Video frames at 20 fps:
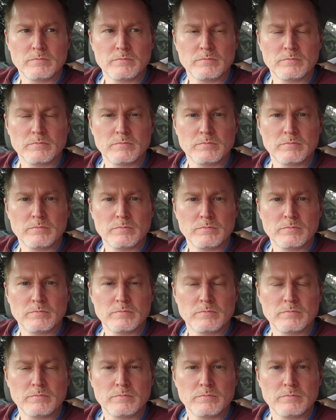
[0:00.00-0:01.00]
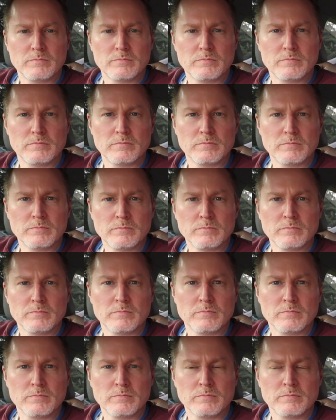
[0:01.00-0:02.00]

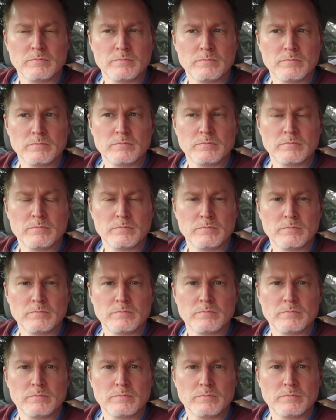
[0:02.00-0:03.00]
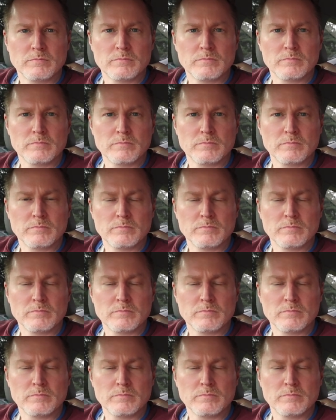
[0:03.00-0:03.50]
The person shown says nothing.